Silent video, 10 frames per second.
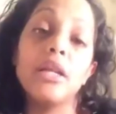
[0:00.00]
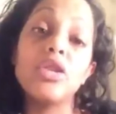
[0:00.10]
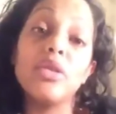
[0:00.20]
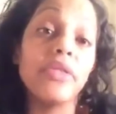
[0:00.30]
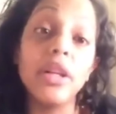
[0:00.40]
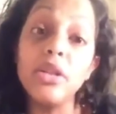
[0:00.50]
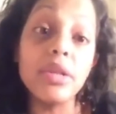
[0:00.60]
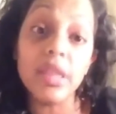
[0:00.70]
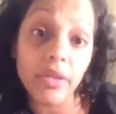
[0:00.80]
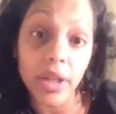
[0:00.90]
So if
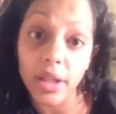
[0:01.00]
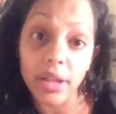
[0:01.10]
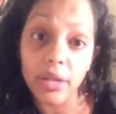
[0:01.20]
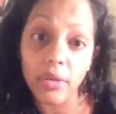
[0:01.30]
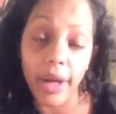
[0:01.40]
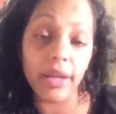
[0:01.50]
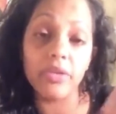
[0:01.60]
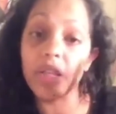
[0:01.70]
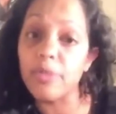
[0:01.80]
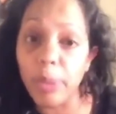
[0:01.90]
inclusivity, right,
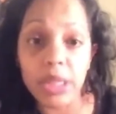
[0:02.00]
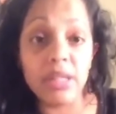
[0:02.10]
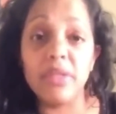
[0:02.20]
of these books